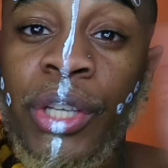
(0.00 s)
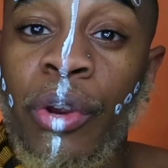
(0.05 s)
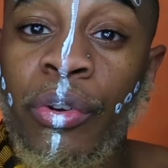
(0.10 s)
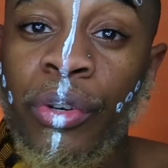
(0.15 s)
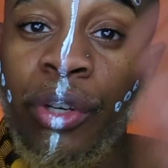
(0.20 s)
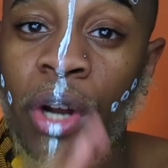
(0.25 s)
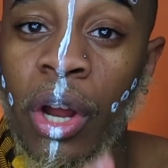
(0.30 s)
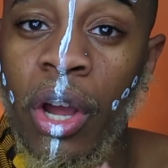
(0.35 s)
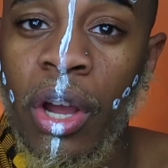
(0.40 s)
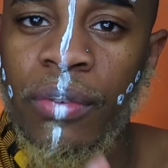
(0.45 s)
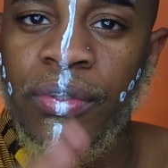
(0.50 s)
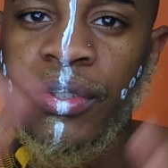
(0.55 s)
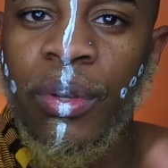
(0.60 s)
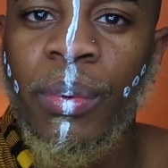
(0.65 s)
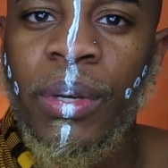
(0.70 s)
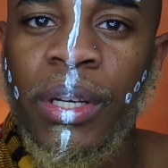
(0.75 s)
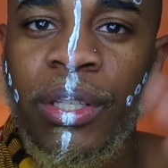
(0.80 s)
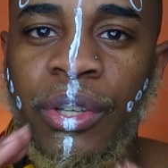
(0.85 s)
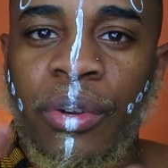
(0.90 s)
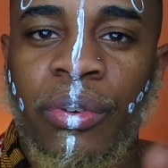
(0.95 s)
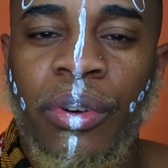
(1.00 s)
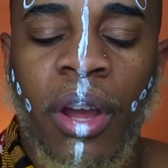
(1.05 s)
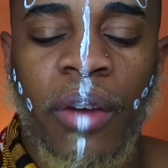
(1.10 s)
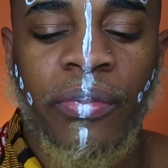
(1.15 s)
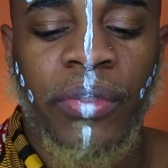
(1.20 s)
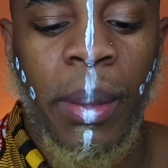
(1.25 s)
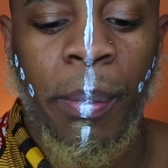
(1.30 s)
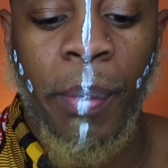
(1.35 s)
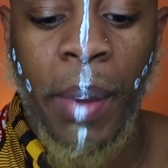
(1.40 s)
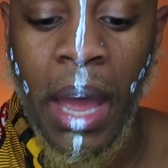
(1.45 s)
turn it off. So when they turn it
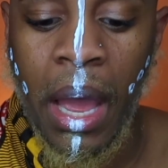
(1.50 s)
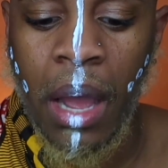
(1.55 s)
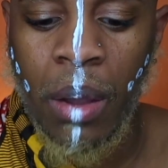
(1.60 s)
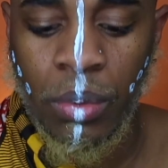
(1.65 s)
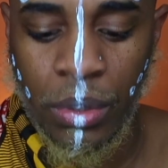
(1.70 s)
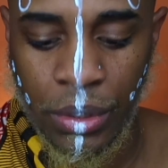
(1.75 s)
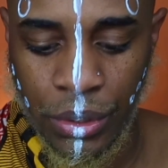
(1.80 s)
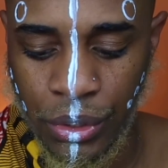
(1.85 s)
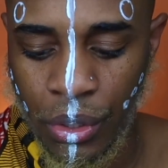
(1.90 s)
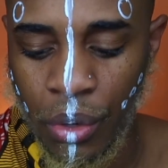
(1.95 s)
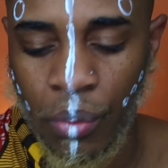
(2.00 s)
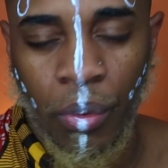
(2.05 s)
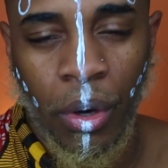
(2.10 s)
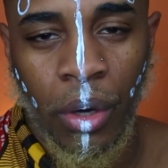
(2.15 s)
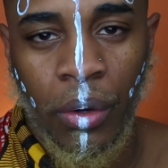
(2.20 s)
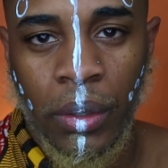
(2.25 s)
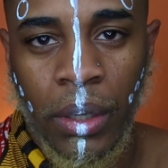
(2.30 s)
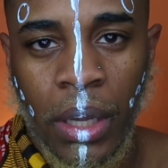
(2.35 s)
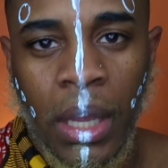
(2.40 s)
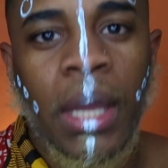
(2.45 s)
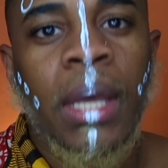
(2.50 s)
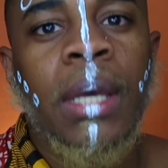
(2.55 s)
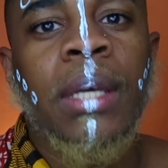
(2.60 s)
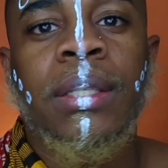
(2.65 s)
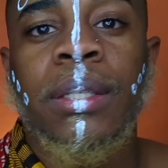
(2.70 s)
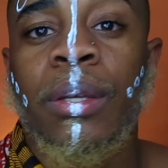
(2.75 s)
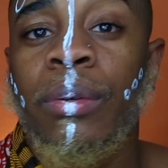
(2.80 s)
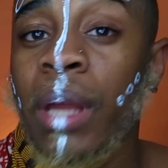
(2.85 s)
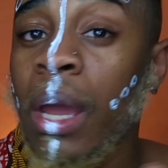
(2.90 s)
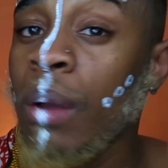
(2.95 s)
off, their powers don't work.
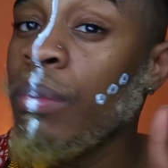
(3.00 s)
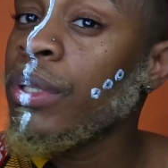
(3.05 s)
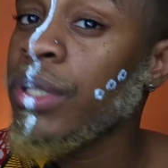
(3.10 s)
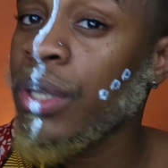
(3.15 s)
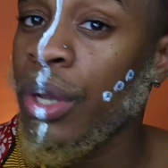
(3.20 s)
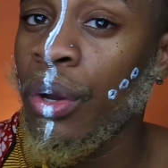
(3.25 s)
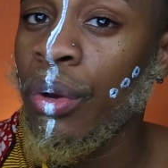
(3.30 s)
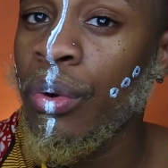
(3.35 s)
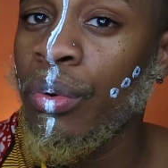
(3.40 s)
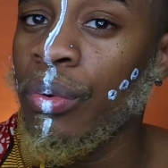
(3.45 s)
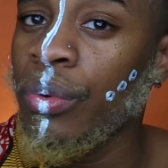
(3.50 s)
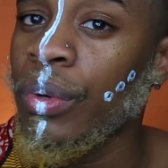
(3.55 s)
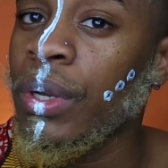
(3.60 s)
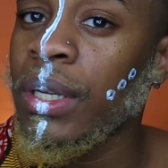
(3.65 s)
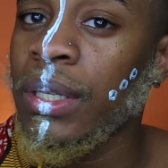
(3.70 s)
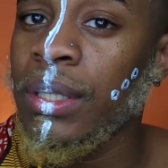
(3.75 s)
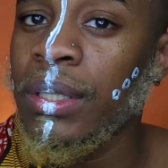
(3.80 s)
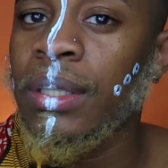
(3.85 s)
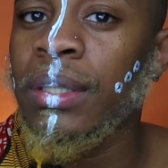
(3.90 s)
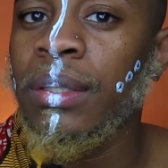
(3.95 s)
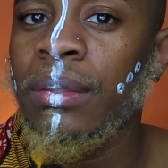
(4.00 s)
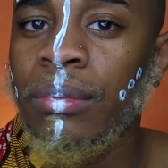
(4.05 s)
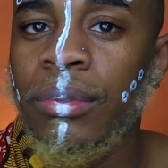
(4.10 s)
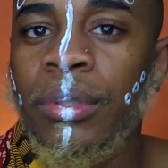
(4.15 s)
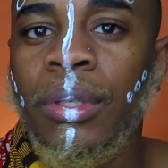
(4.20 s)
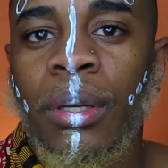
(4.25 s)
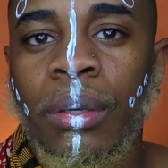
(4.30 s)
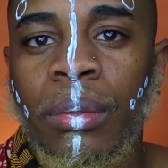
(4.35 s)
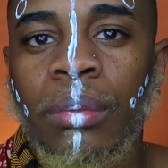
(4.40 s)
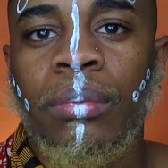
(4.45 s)
So that was cool, cause you
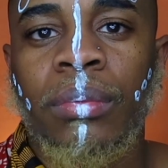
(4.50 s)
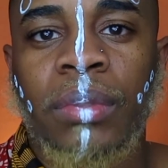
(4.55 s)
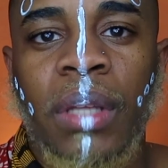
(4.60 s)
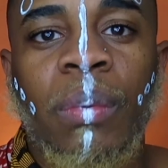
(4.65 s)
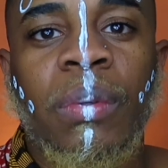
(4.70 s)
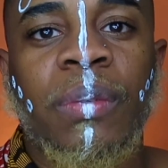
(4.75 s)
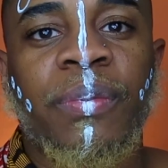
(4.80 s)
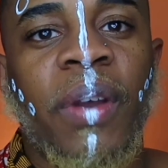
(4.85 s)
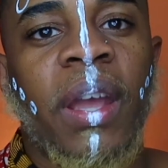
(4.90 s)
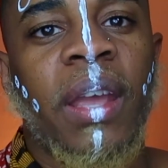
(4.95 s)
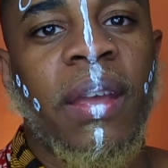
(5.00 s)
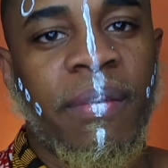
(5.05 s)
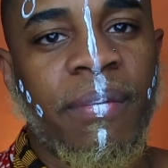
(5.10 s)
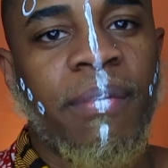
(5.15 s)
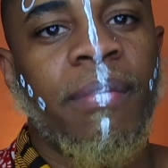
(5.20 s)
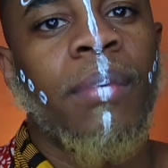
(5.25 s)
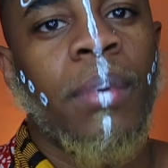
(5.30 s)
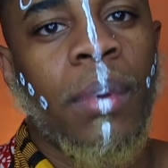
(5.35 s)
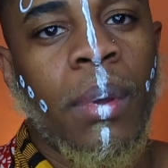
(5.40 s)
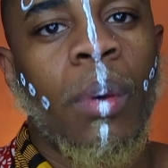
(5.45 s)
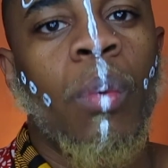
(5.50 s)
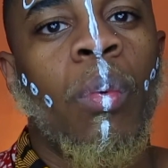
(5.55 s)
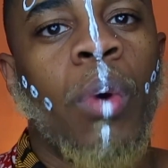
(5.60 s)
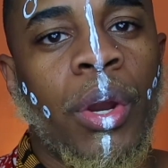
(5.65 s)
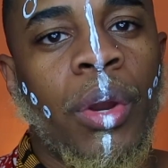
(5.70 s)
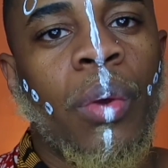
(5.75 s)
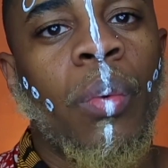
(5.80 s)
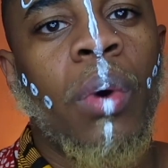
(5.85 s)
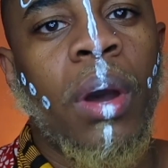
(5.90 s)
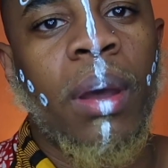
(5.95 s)
know, they was fighting
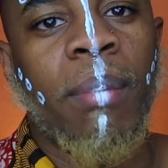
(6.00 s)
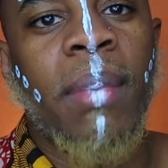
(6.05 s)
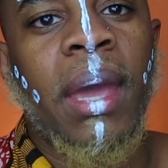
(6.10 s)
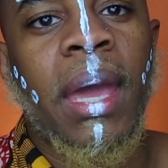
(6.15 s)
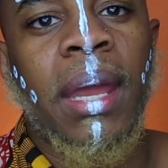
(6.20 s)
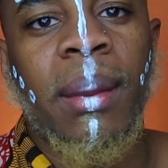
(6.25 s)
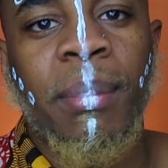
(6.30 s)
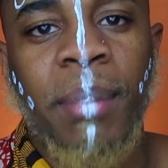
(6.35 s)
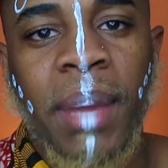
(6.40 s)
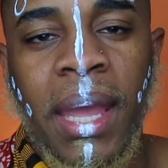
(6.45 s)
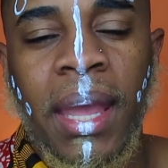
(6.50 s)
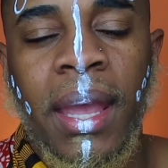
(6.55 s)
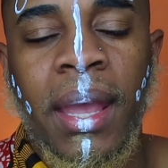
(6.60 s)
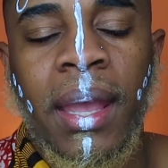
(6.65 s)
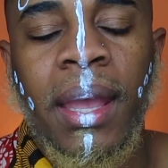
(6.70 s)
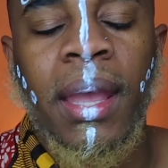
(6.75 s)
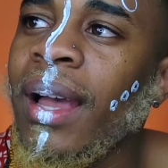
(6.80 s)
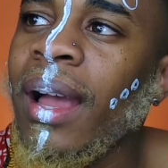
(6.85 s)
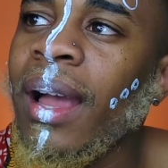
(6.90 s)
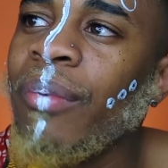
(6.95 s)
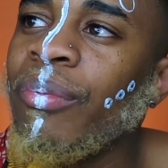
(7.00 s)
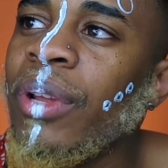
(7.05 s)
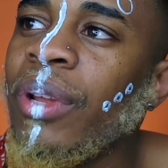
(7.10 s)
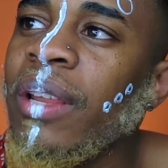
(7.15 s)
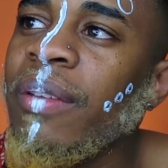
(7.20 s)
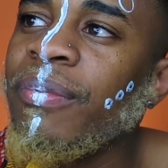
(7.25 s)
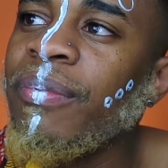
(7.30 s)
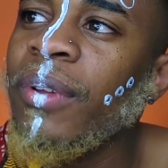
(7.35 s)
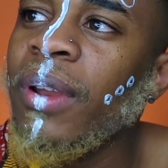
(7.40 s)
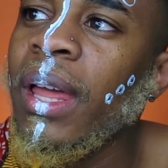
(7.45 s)
one-to-one, man-to-man. I
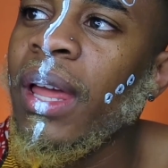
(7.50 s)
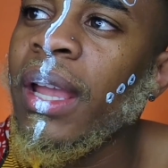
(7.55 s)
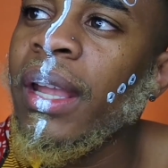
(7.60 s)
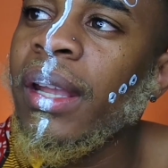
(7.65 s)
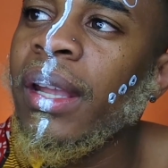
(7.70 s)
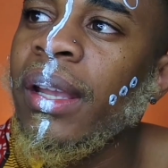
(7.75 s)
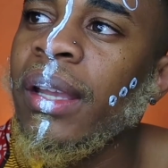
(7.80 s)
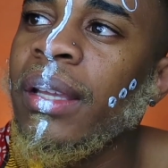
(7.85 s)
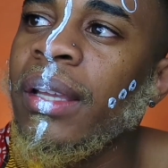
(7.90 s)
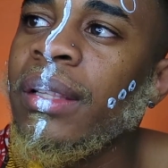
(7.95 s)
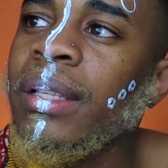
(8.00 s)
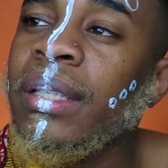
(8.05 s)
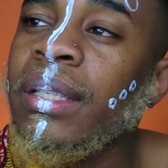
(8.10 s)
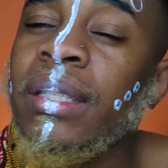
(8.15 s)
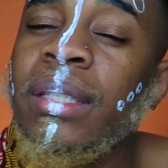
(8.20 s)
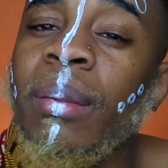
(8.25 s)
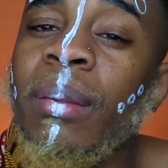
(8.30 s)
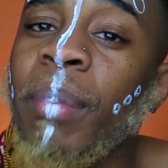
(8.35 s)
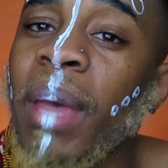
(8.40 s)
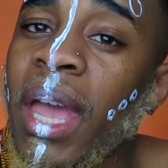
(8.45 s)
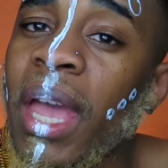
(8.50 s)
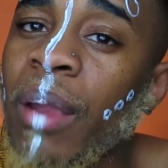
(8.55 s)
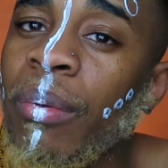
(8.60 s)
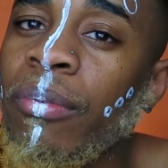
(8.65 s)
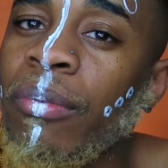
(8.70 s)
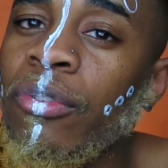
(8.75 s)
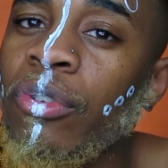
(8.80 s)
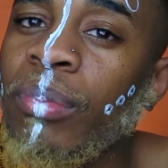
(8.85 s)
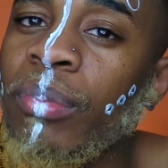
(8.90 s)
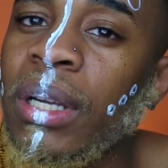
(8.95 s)
really feel like this is a bad
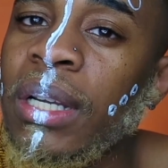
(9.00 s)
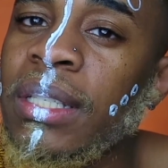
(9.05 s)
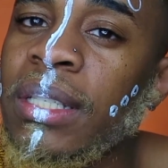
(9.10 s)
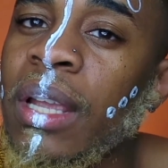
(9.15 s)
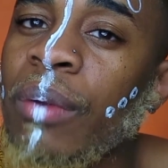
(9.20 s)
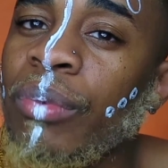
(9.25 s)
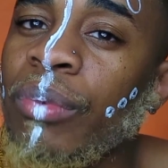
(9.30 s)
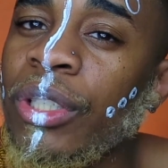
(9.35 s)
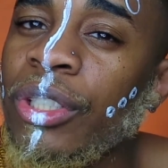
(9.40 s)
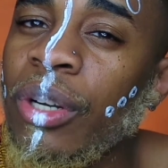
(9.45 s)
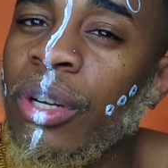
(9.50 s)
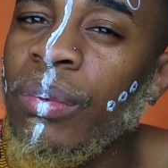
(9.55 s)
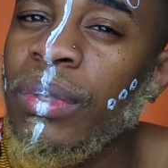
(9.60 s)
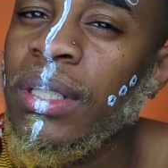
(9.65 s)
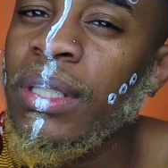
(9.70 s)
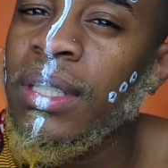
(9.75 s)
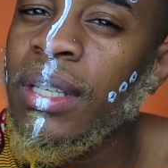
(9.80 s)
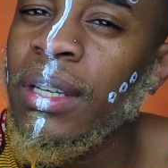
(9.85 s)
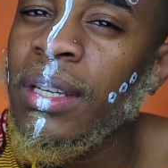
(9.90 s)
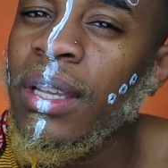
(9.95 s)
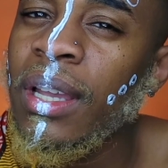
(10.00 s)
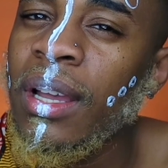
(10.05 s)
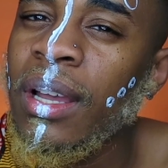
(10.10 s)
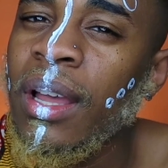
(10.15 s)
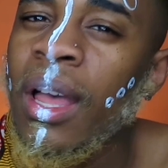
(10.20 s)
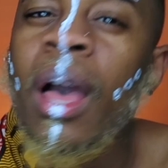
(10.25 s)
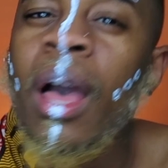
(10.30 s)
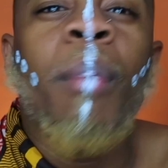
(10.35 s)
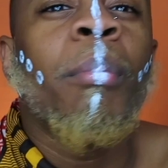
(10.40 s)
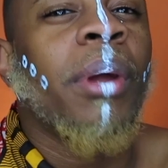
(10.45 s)
review because I really don't want to tell
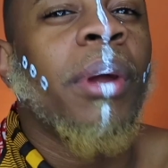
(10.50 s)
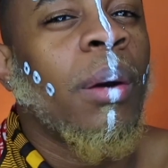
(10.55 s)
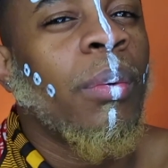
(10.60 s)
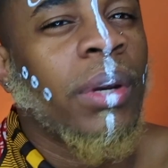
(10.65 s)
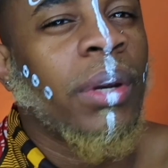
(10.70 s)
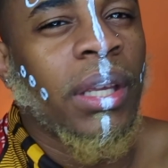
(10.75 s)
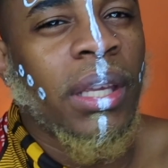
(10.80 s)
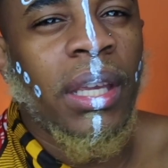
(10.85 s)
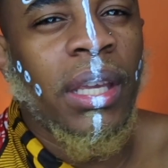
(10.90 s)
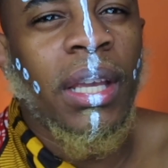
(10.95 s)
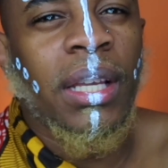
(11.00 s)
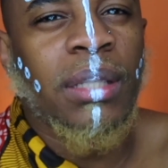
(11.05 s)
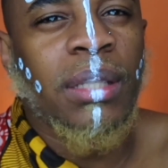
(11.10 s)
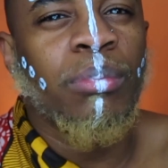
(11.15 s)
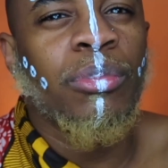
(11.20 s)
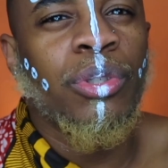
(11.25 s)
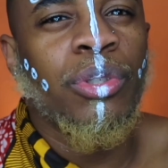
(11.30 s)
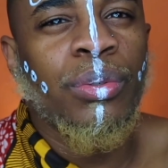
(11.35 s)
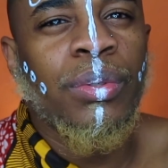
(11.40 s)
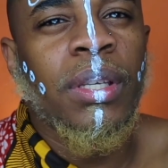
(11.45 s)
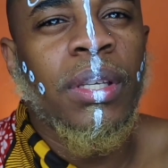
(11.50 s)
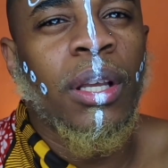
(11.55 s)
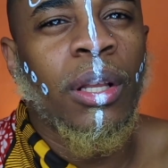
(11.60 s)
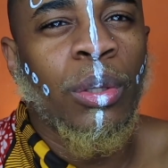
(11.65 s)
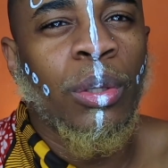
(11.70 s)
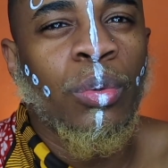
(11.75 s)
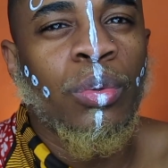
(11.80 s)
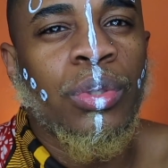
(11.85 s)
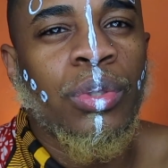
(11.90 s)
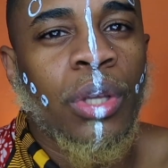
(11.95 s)
y'all, but I want to give y'all some juicy
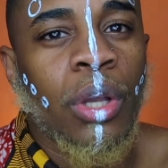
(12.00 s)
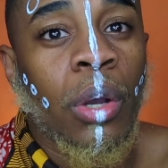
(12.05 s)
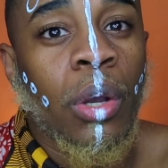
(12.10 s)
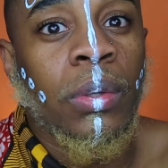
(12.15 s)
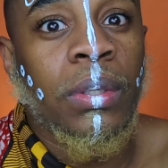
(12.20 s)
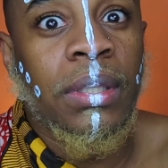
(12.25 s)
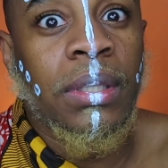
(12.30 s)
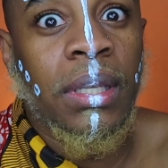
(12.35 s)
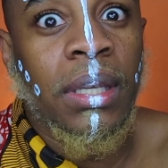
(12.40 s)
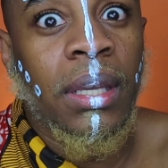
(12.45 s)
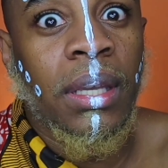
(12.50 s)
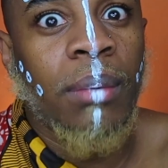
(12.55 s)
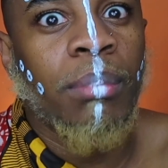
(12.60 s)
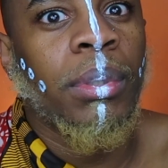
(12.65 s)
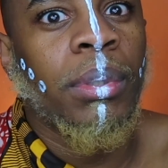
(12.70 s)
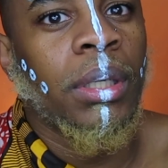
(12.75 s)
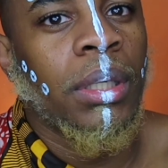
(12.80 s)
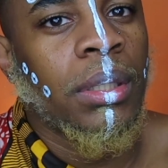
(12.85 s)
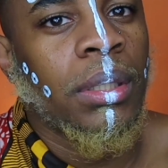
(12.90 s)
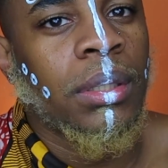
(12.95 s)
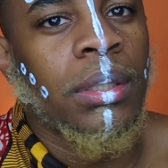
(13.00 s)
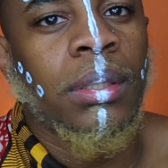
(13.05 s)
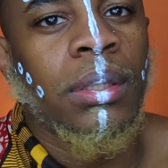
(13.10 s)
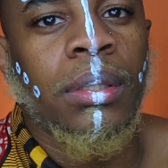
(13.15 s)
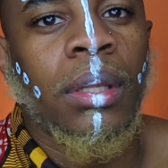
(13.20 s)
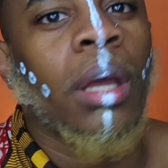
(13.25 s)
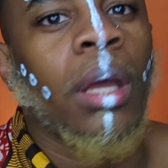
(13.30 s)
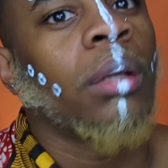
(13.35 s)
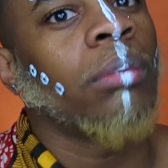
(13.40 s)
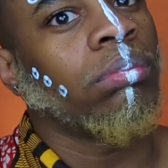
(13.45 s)
clues to go see it, but it's
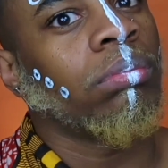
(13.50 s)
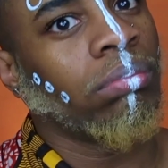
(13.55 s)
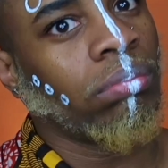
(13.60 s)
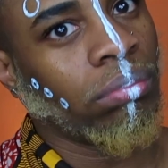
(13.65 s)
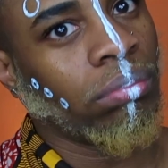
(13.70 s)
just like,